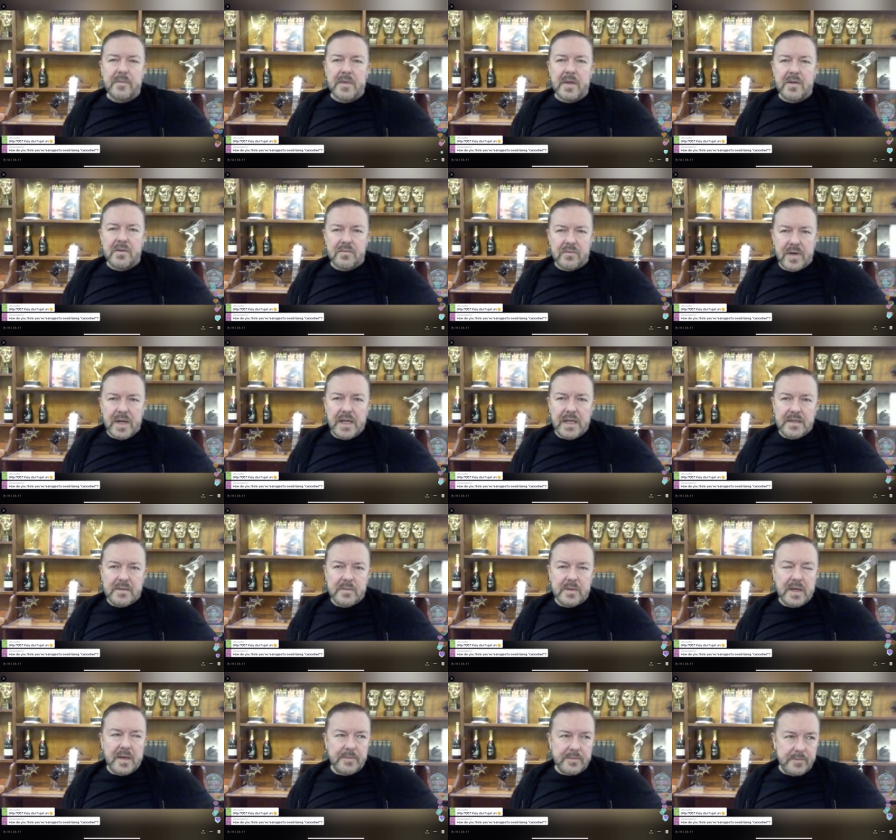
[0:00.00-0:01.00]
The realism
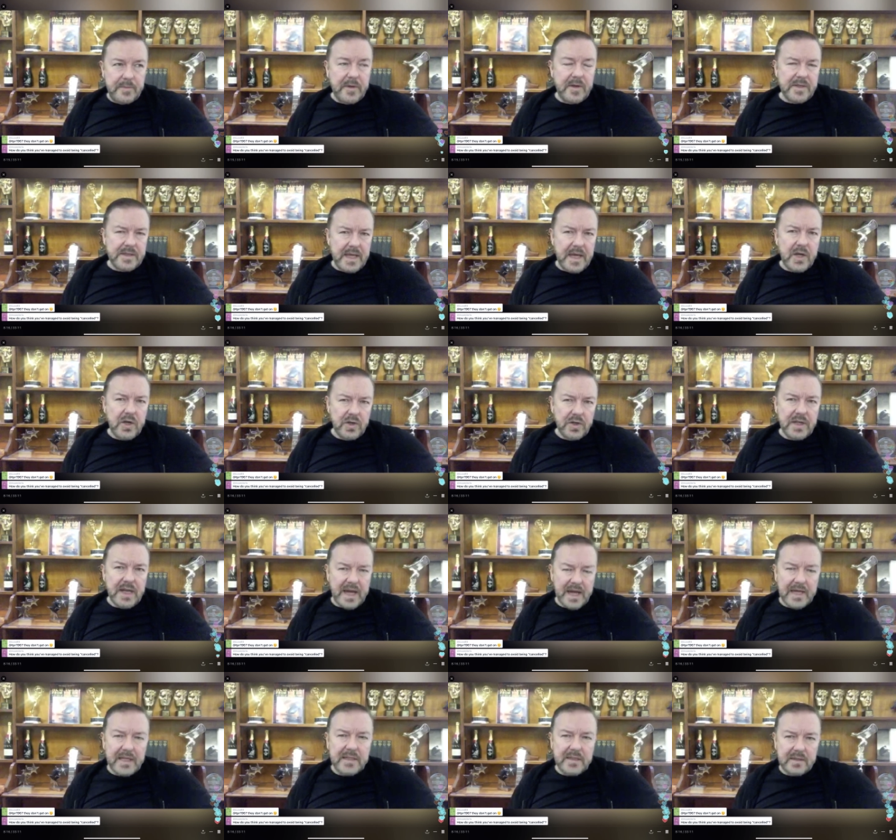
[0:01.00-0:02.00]
comes because they're good
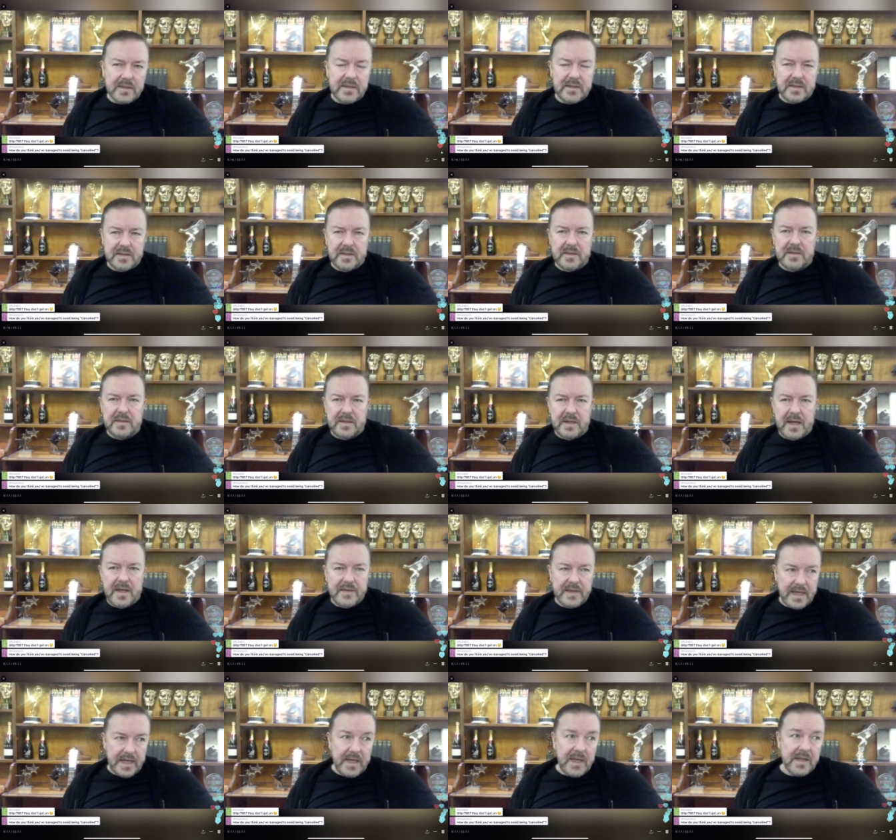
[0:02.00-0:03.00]
actors and
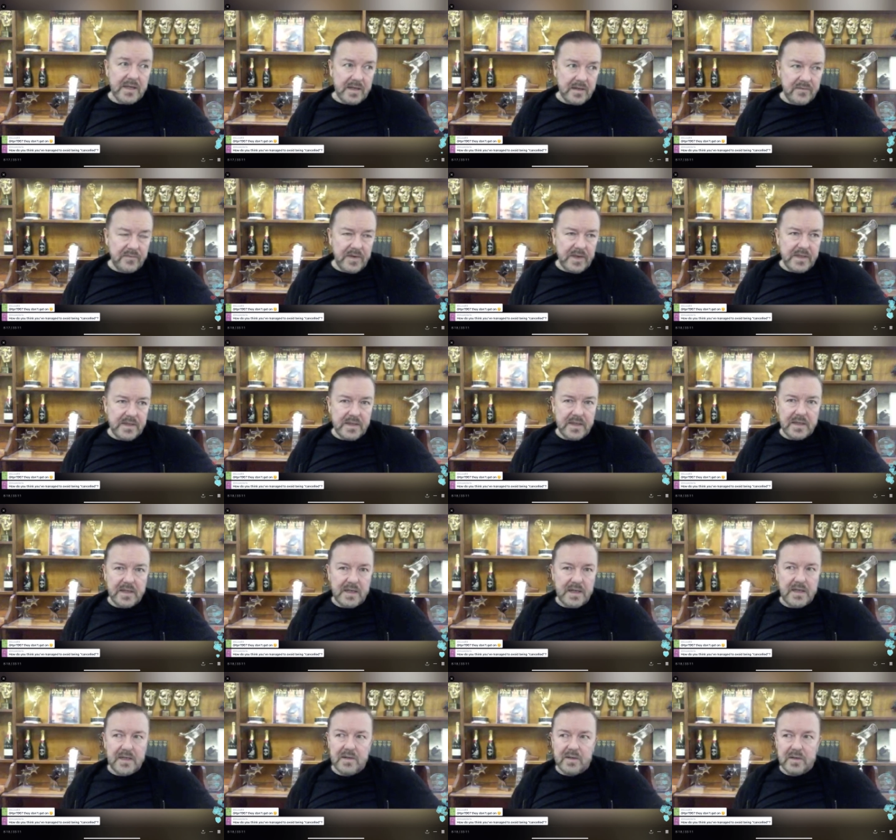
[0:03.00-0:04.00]
they can
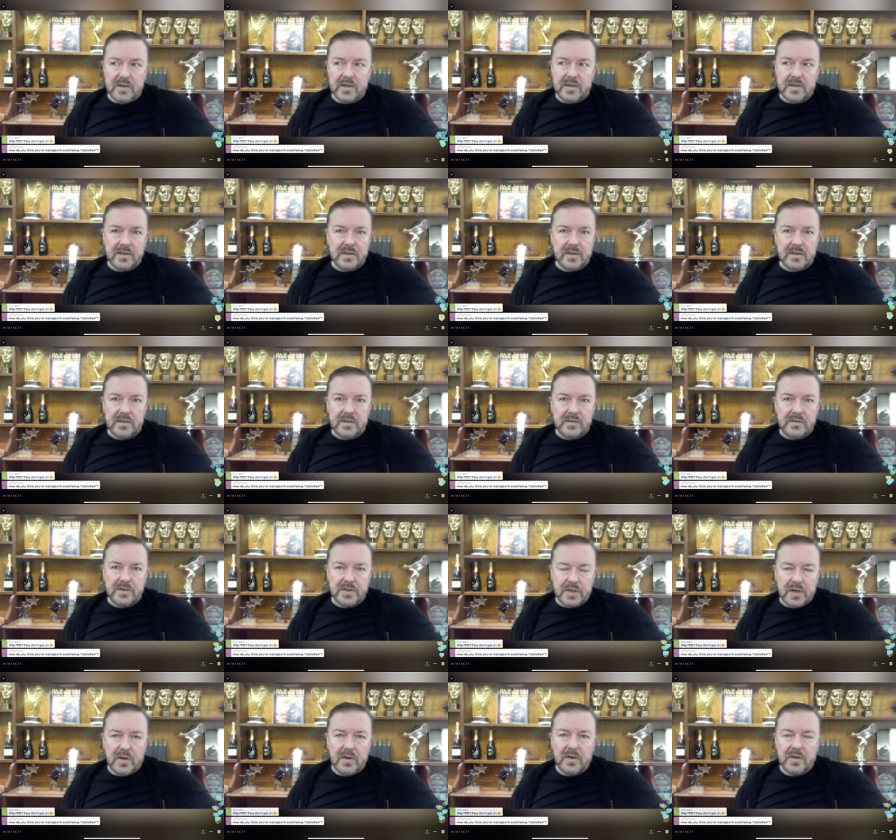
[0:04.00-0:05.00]
convincingly look
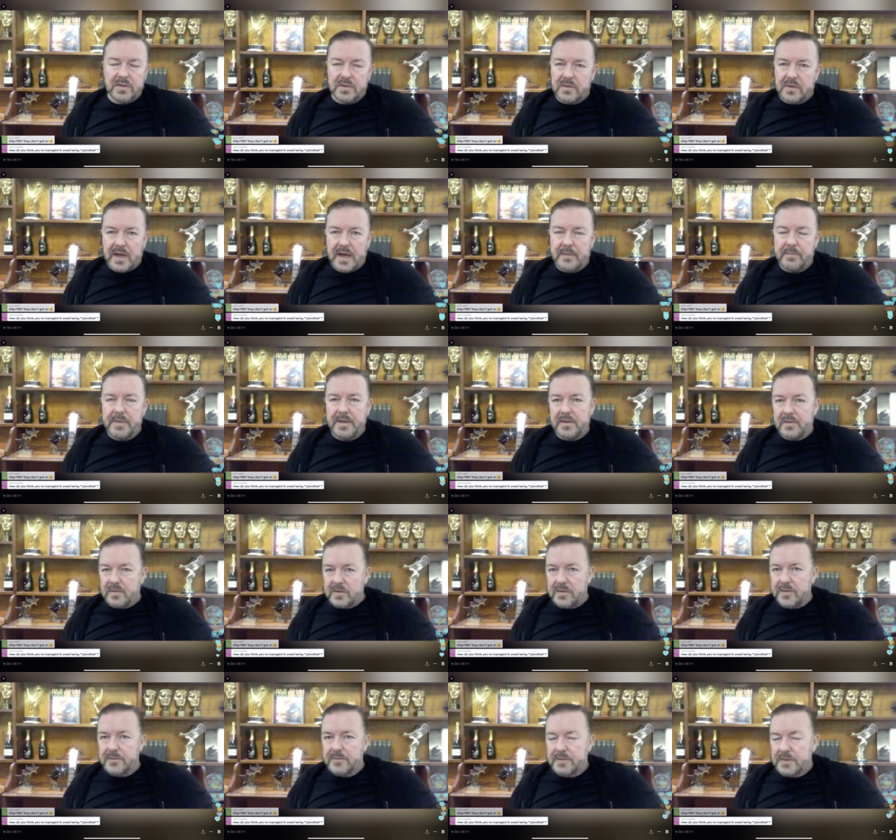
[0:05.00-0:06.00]
shocked or happy
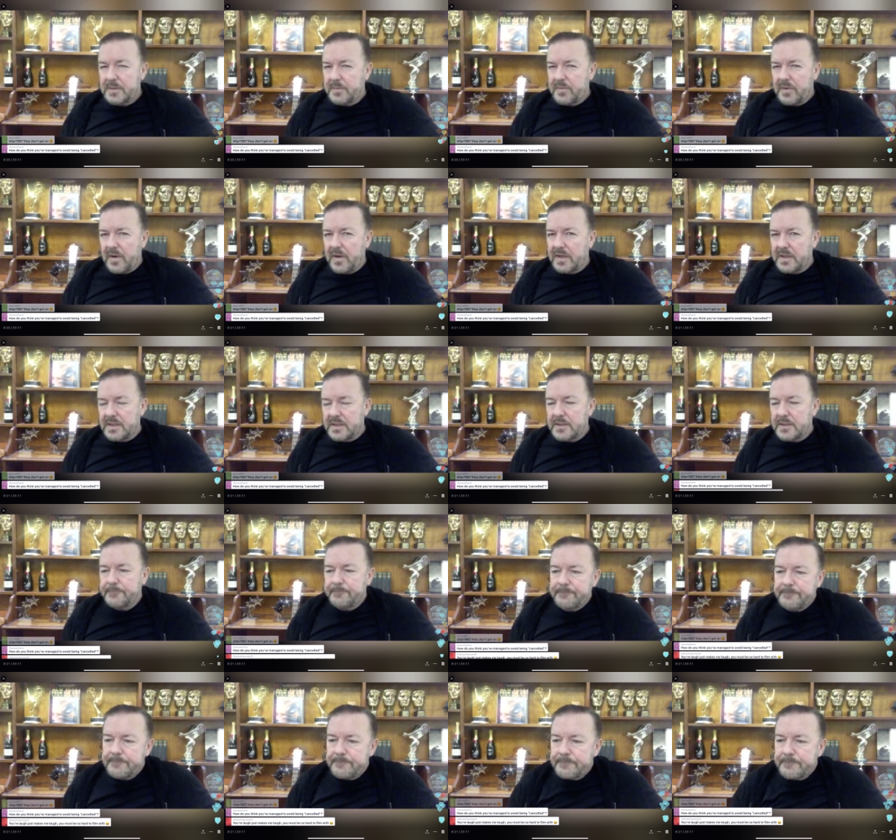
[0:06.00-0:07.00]
or surprised.
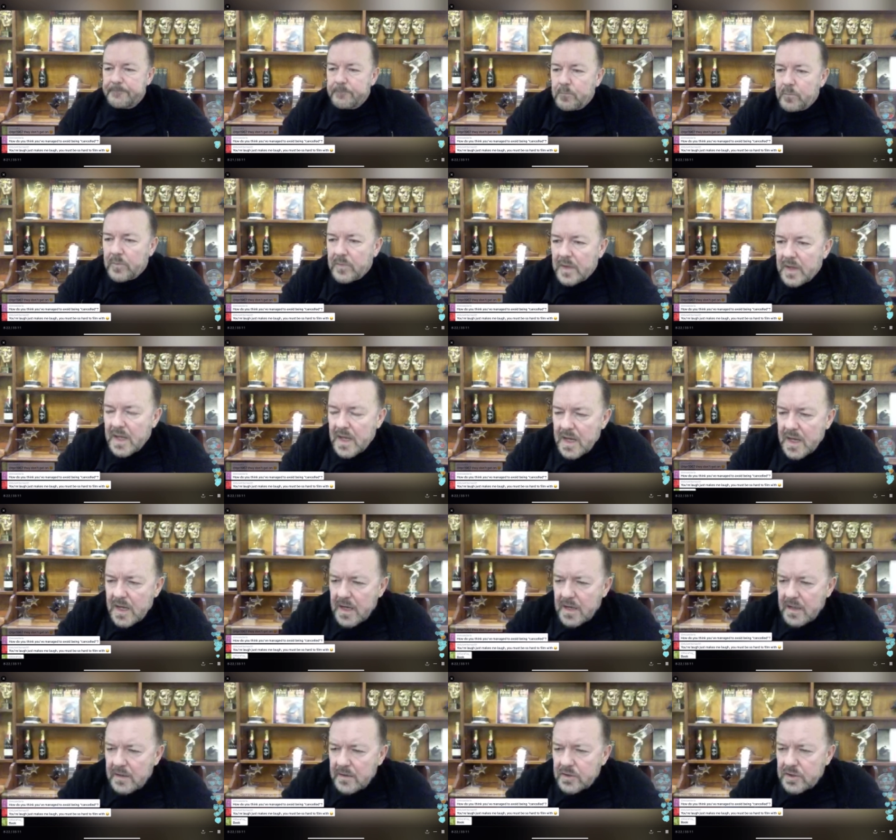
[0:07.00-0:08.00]

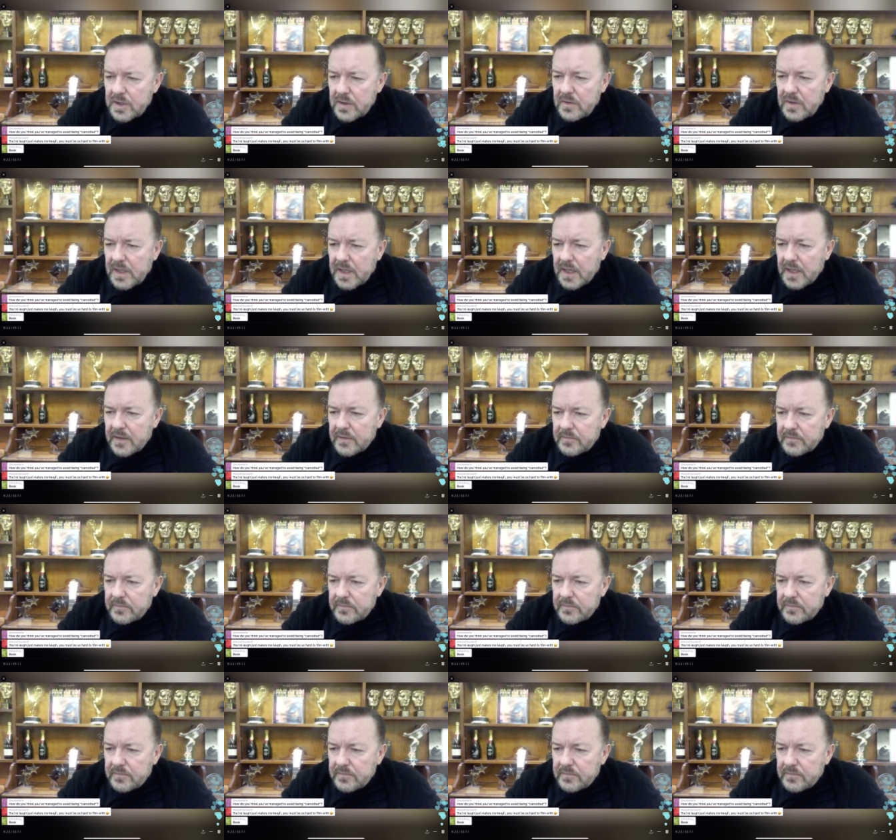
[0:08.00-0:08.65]
Julia,